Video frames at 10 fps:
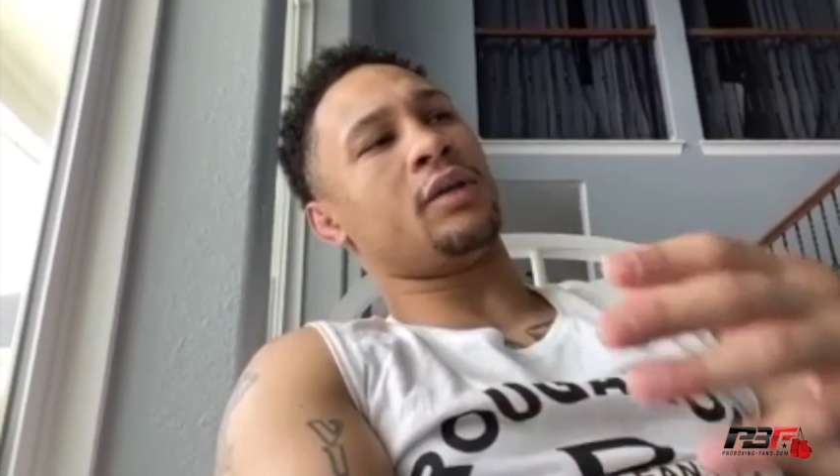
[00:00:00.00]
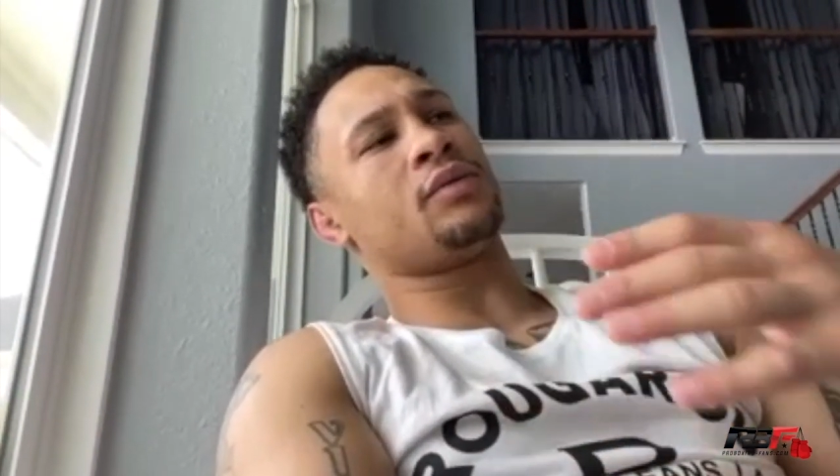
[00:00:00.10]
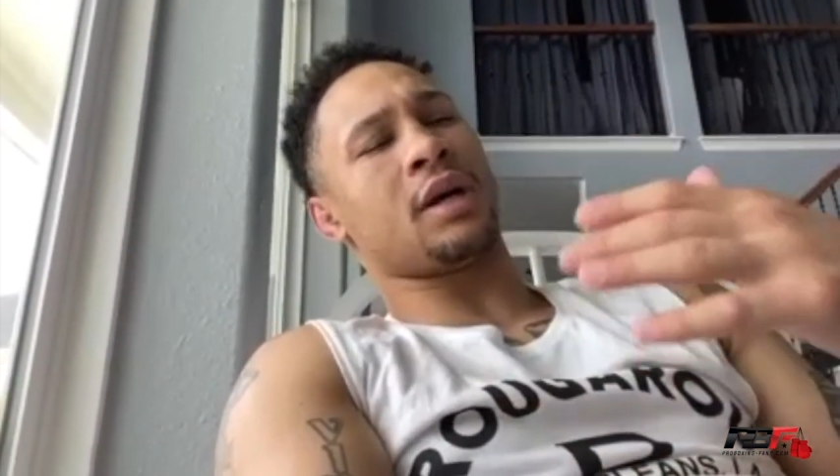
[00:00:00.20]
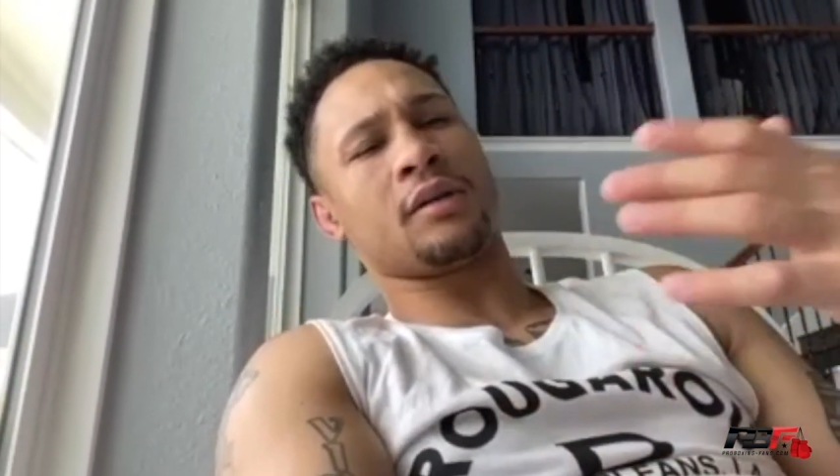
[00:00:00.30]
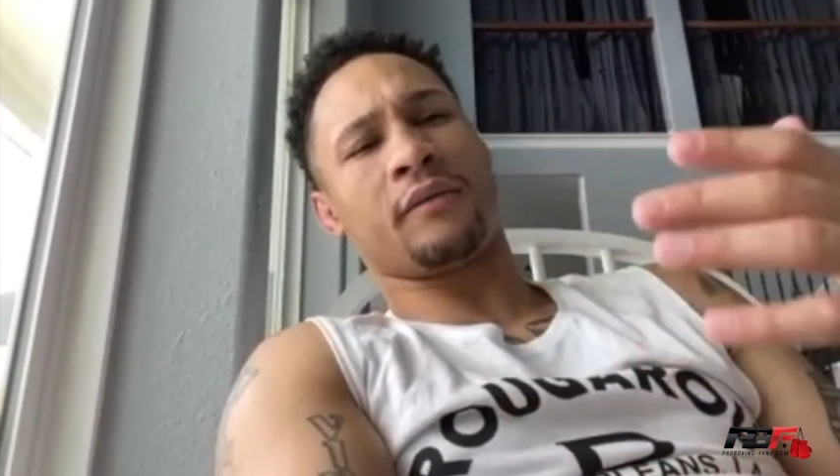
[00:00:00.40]
He
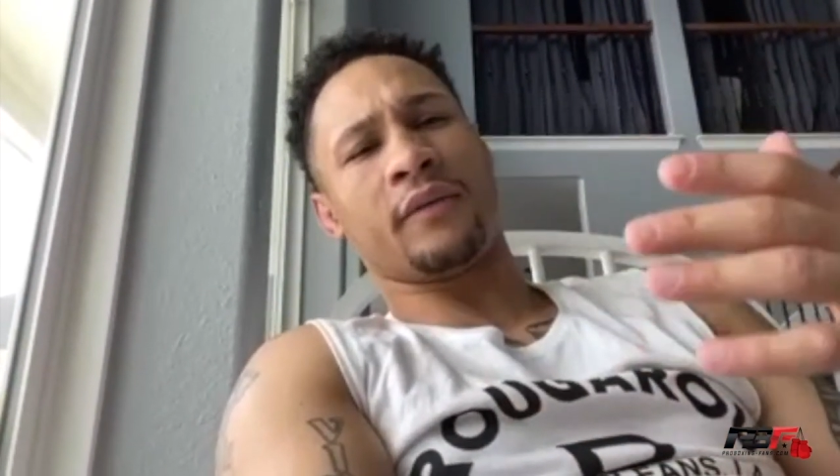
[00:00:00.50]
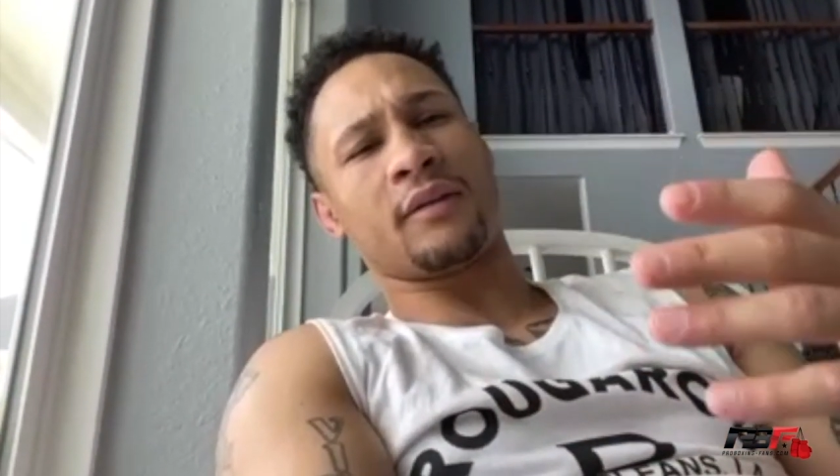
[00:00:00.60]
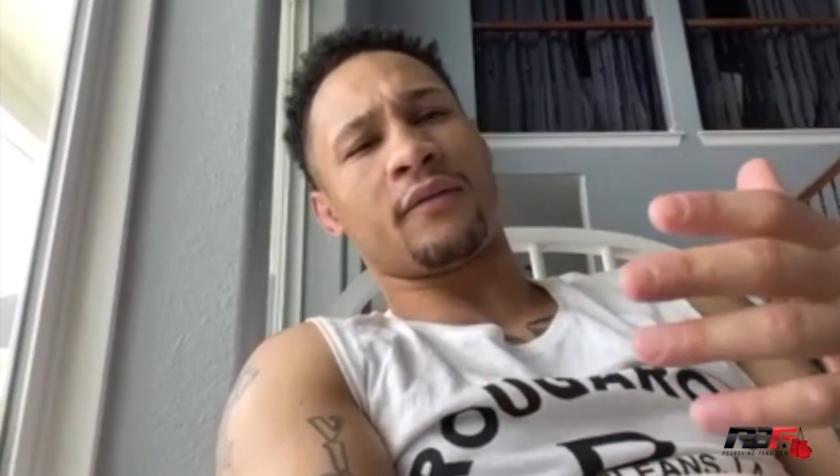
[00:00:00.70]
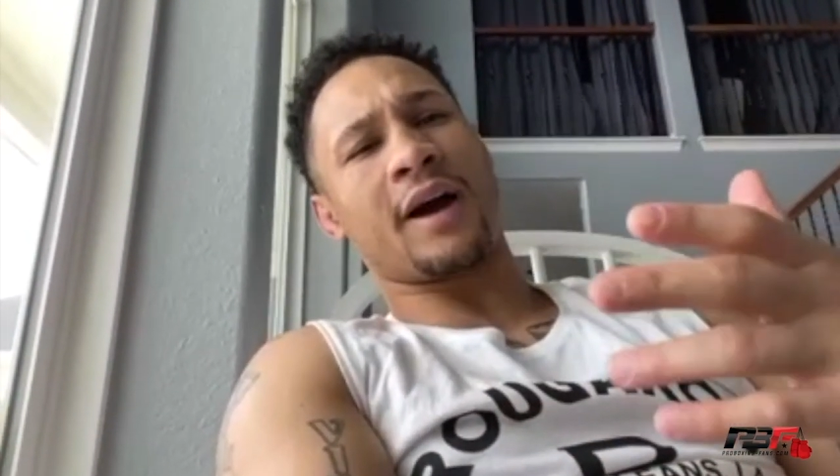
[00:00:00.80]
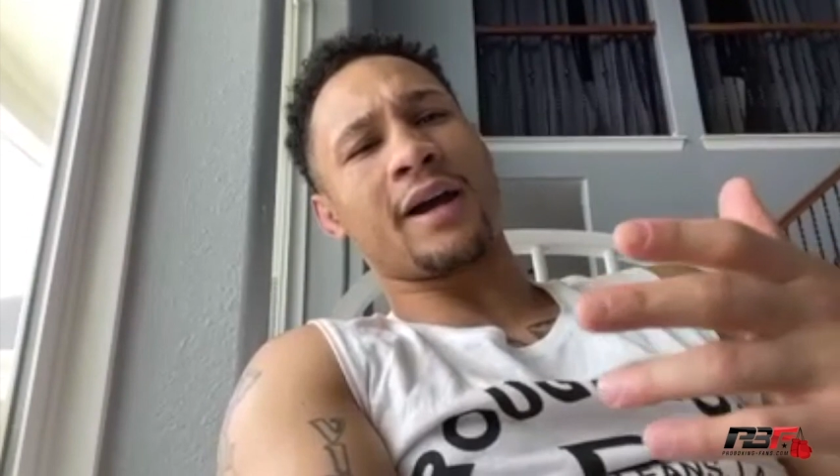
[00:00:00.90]
was an
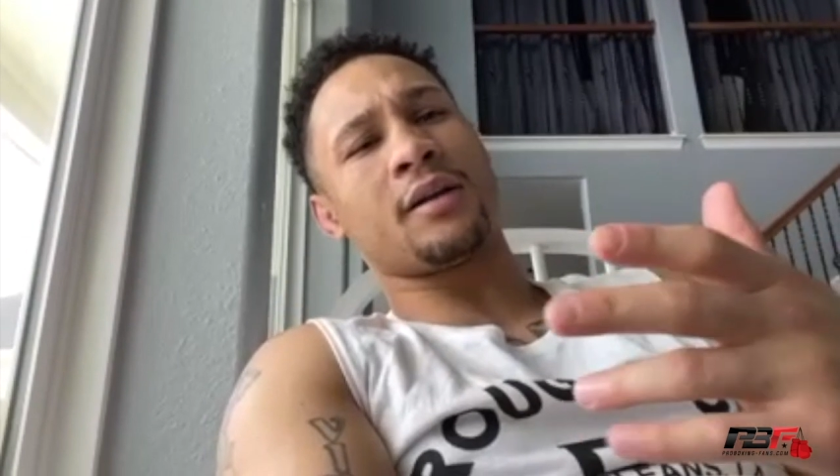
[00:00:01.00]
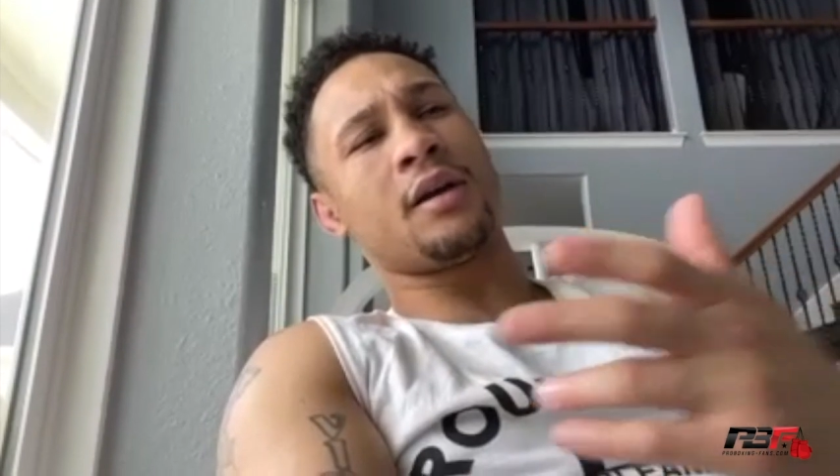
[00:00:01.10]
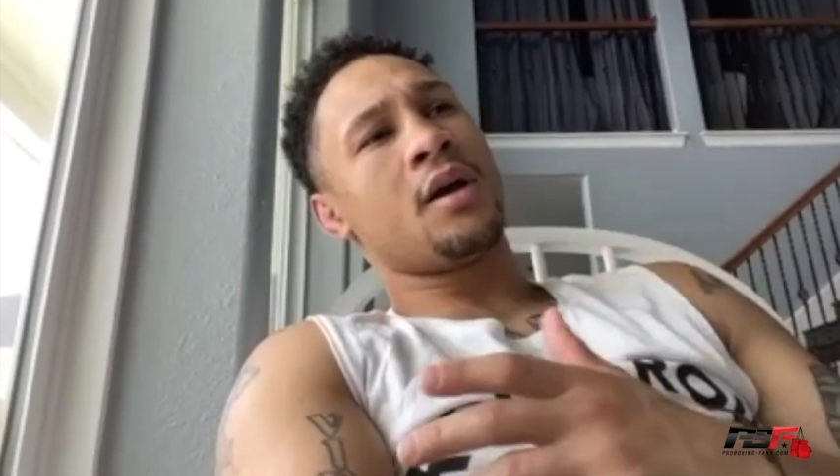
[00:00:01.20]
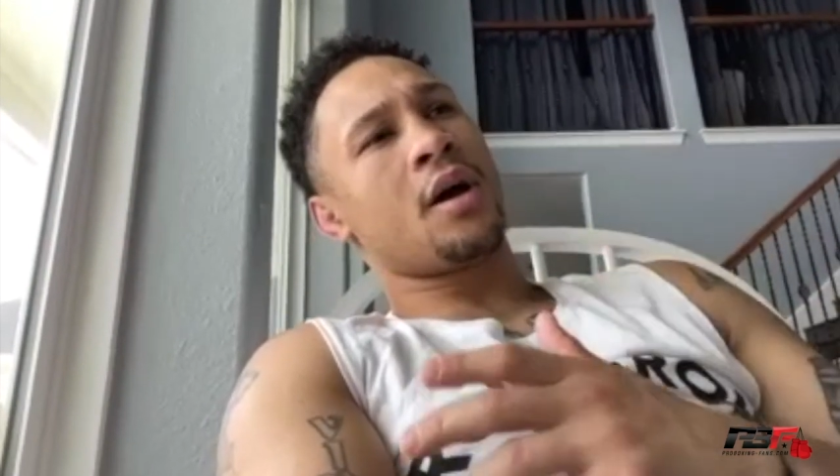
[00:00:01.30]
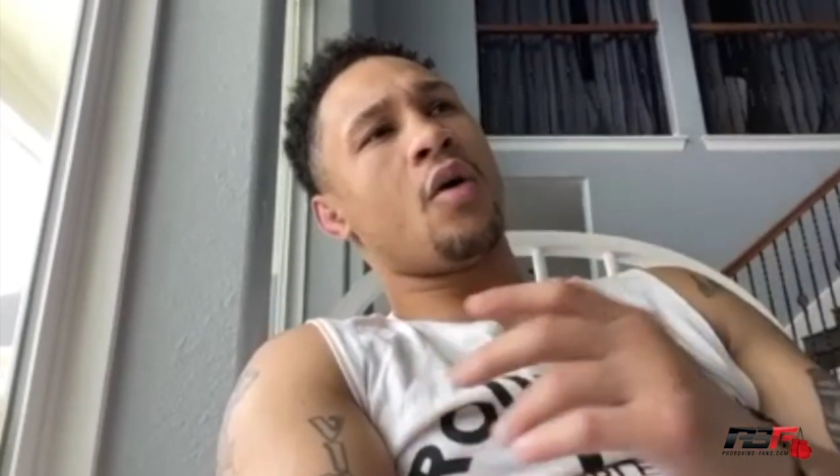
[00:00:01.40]
undefeated fighter
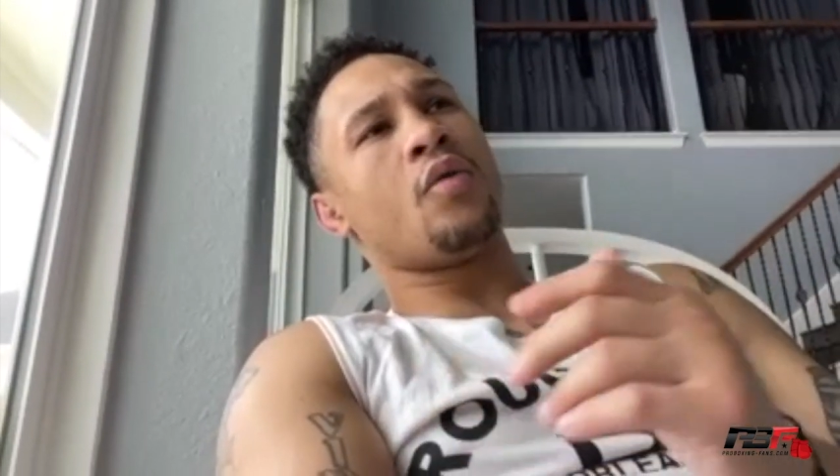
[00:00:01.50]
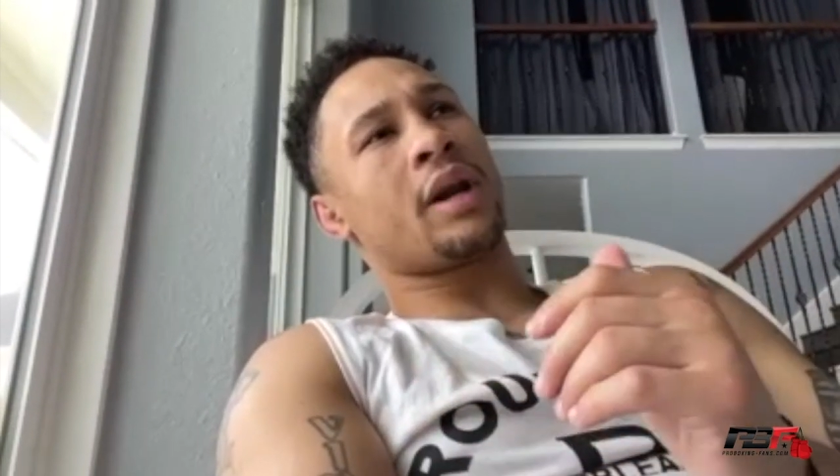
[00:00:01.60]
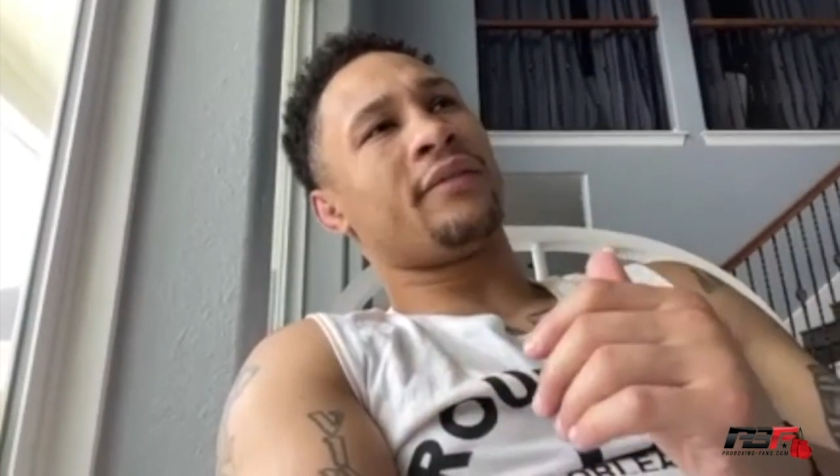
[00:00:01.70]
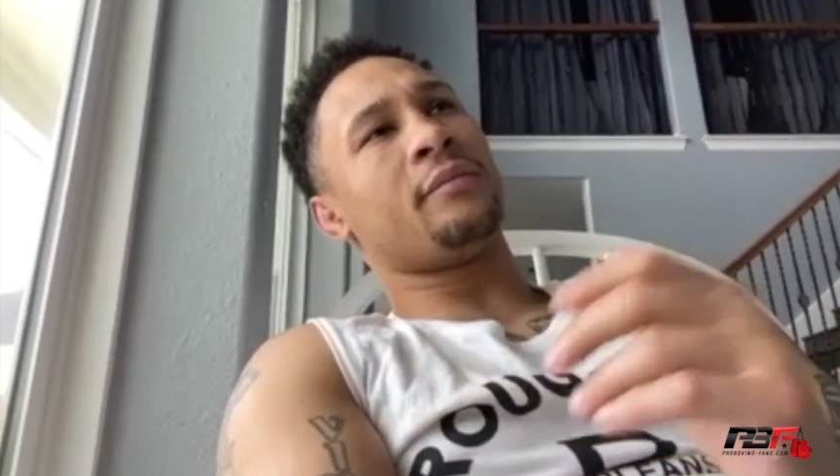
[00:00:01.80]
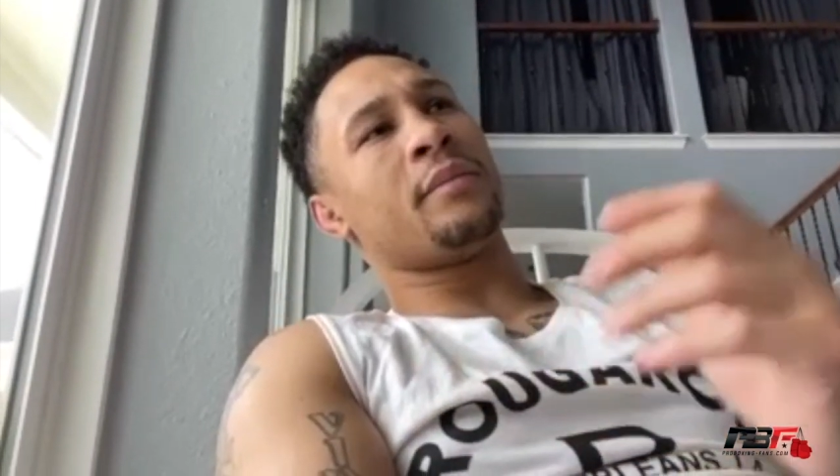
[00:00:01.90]
or
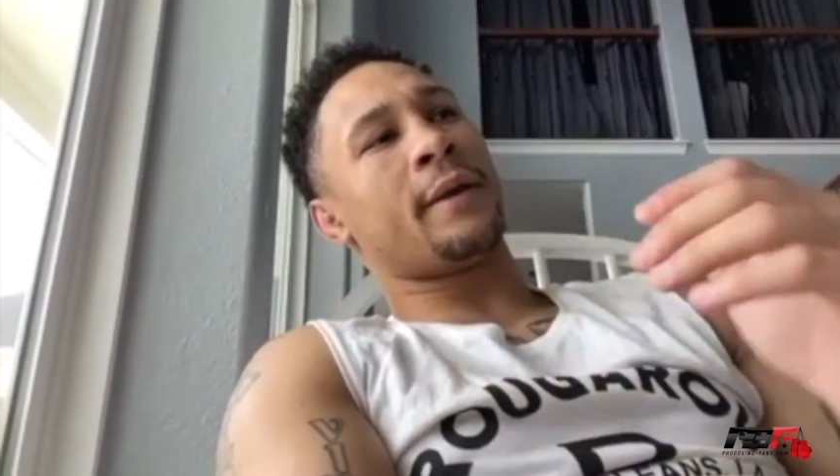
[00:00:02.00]
whatever.